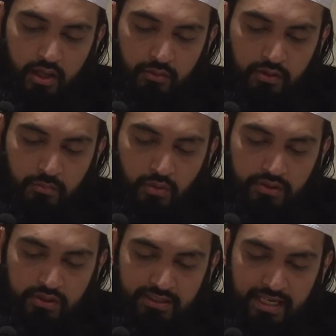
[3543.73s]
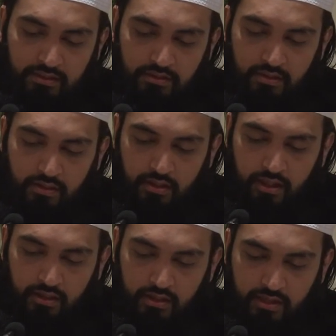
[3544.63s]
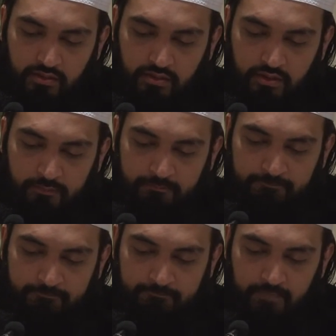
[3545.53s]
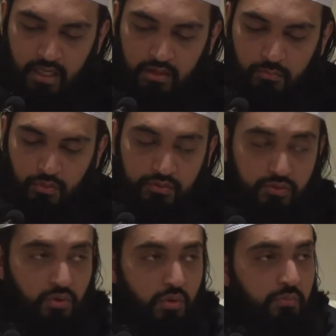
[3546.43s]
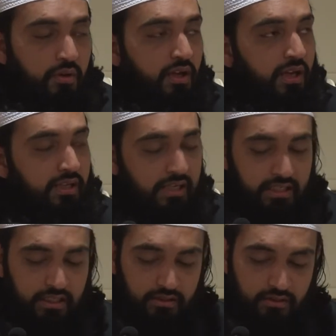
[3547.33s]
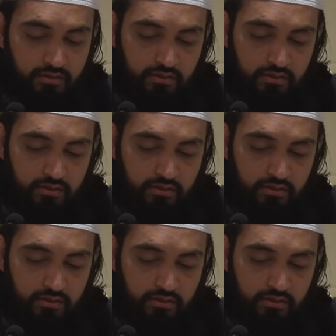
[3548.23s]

He was the most gentle in nature and the most noble in lineage.